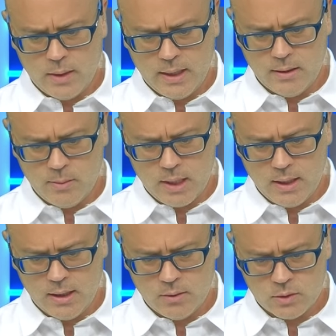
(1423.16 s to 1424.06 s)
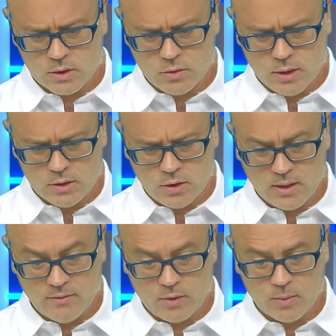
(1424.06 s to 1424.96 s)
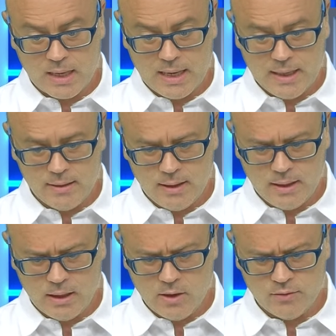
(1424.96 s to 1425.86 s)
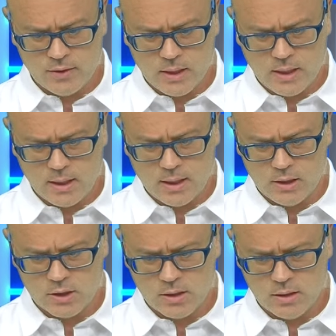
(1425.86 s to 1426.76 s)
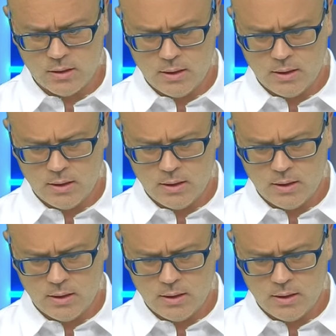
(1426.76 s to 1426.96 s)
in the beginning was returning from a lengthy layoff on that occasion